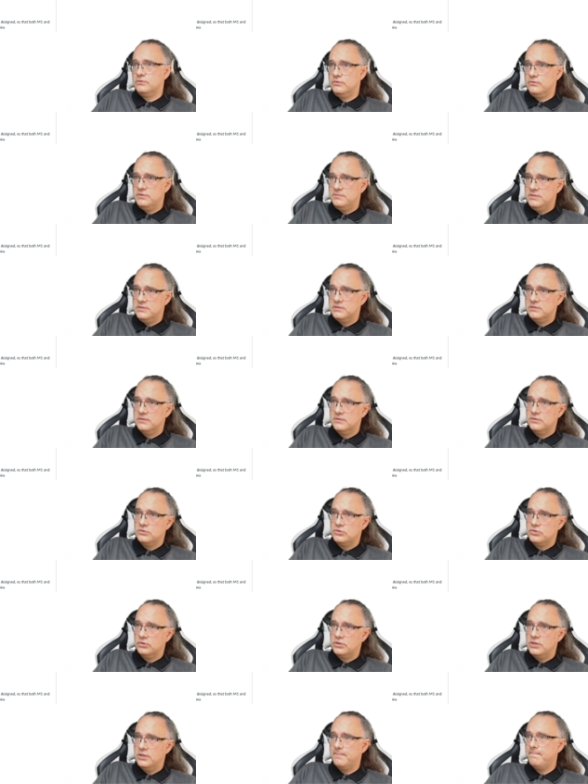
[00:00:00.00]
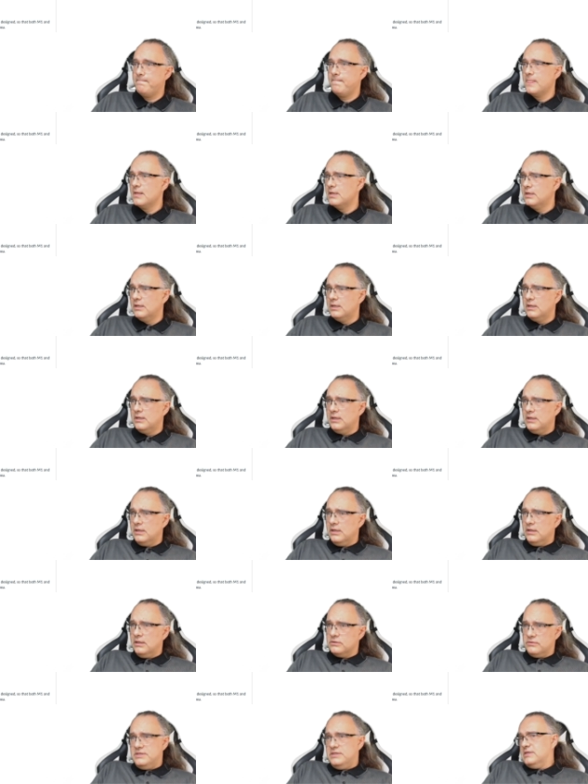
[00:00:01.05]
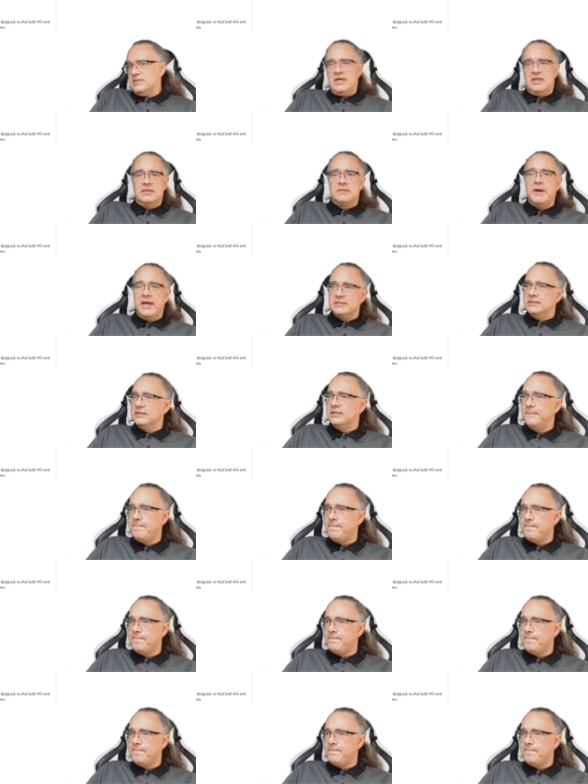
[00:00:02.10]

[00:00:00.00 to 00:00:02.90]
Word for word: So this means short here. So this is a standard biasing.